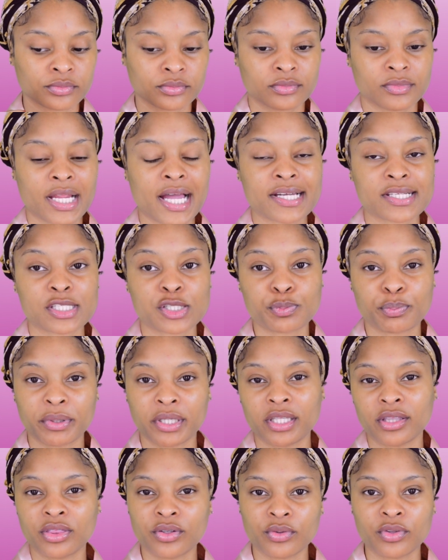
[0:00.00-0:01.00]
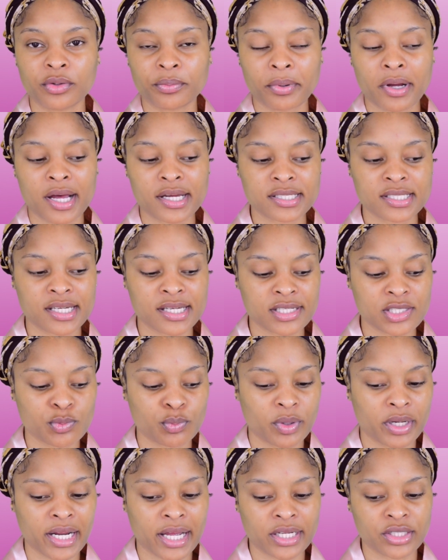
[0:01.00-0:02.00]
not speed through the process,
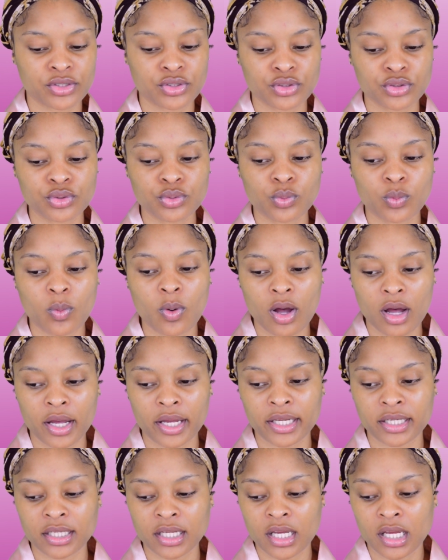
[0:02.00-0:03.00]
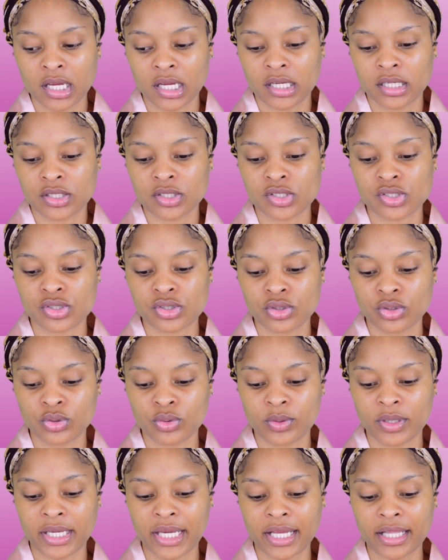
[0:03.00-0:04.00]
but I do want to
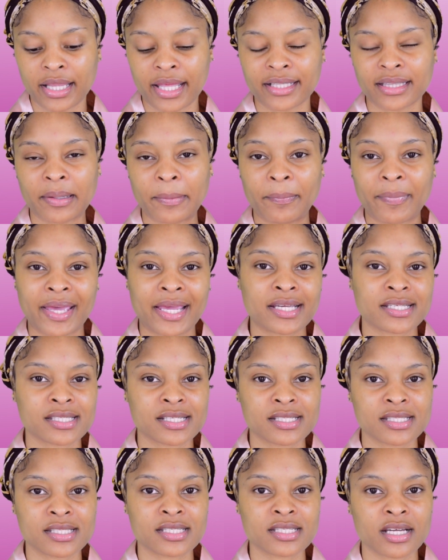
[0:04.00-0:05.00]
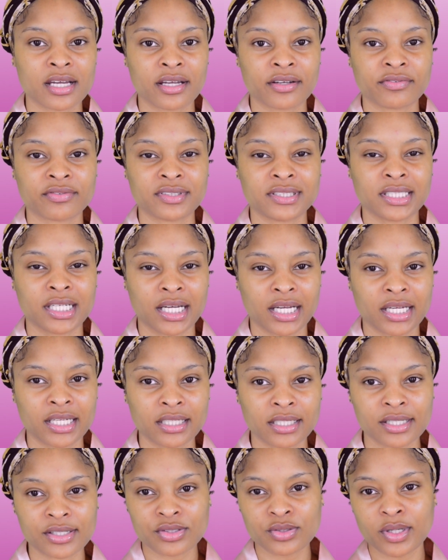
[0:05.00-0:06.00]
get like the base and stuff done,
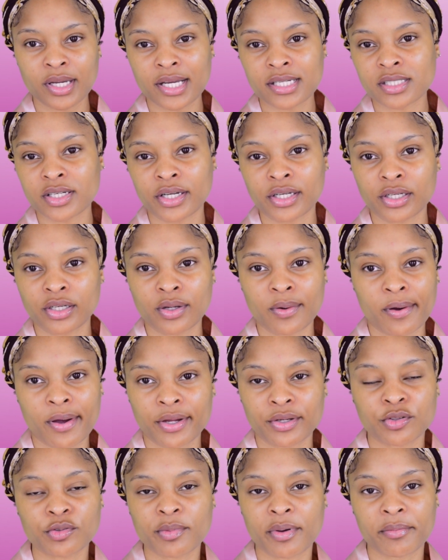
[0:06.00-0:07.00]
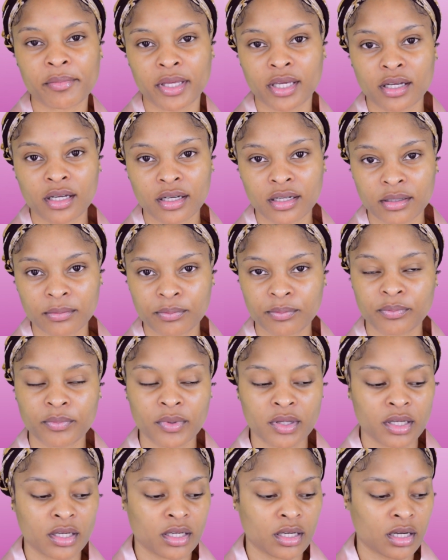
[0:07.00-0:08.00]
because you guys already know how I do my makeup.
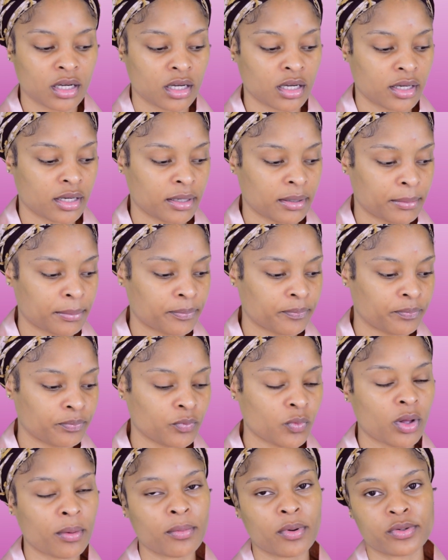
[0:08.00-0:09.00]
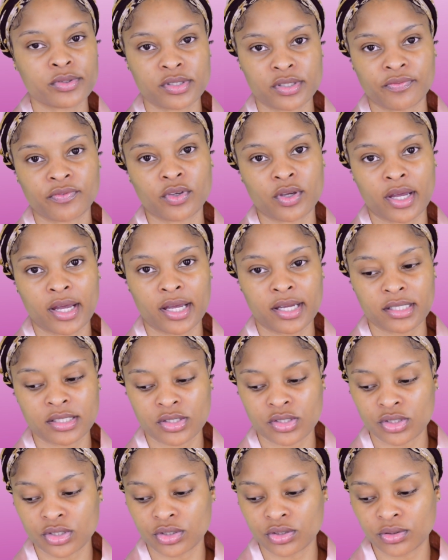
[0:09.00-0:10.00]
Well, most of you
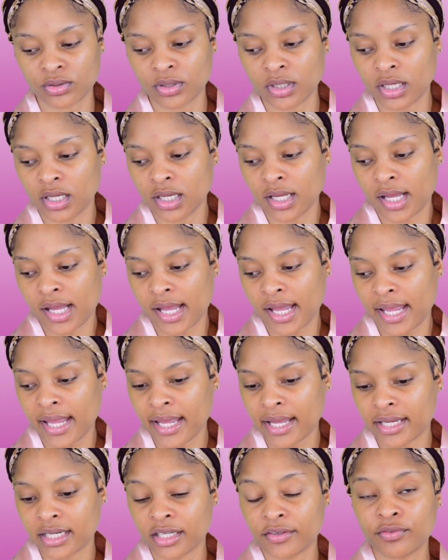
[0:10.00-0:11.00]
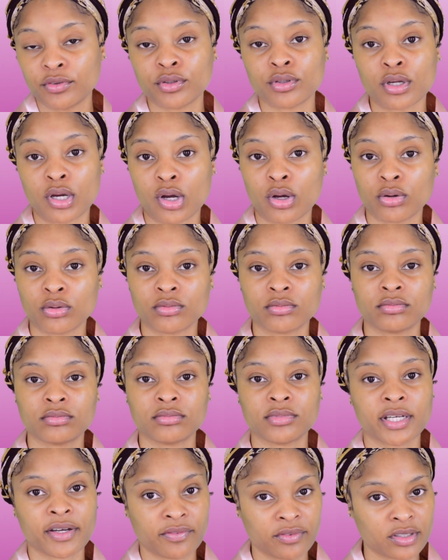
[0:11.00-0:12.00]
guys do, and if you don't,
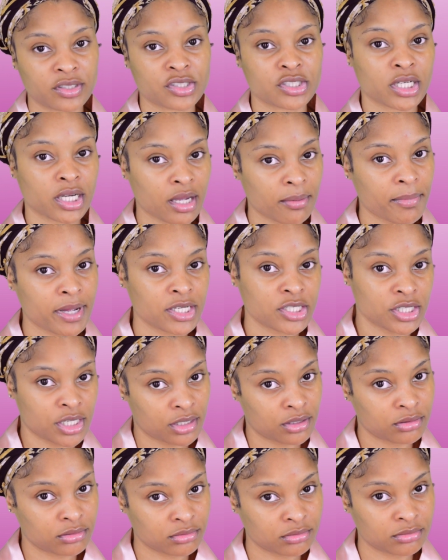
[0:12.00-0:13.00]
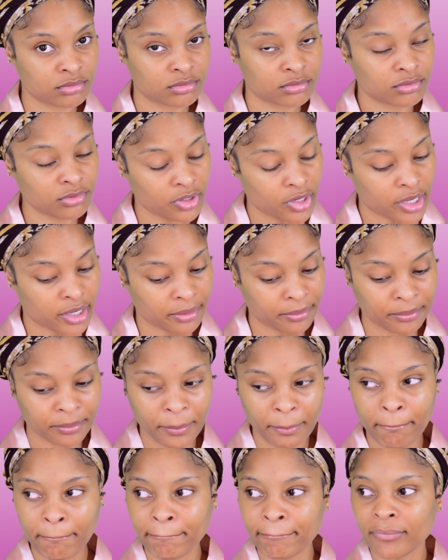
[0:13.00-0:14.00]
definitely check out my channel, okay?
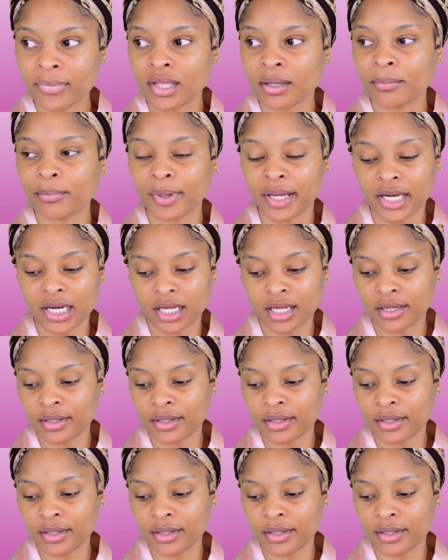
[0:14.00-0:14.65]
But